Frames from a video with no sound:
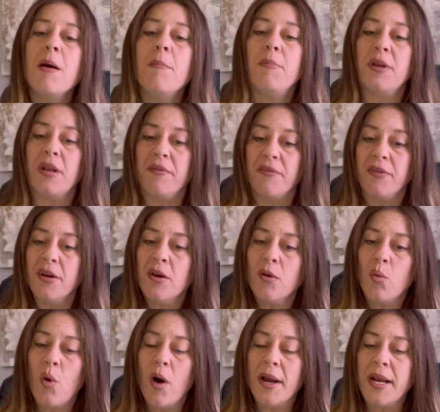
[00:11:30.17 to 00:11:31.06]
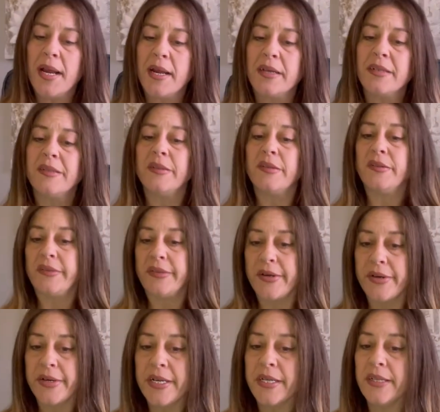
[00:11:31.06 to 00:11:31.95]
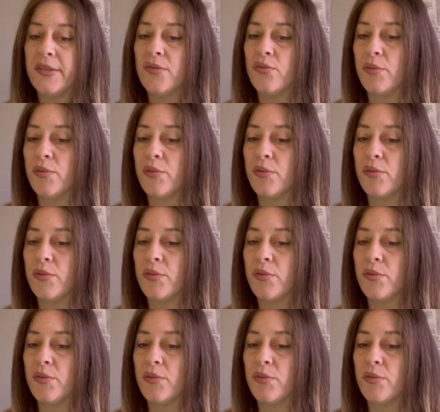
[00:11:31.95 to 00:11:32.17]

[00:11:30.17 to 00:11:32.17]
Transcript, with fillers: But if you're wanting serious